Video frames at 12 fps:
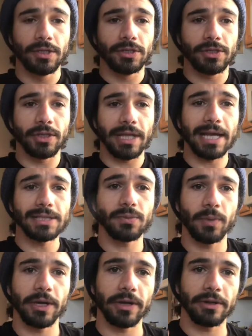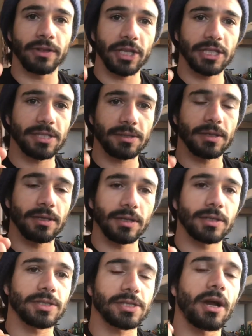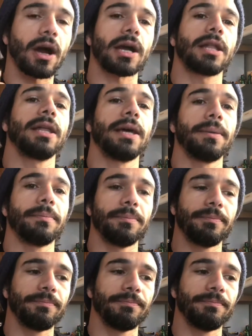So that's where this stock clip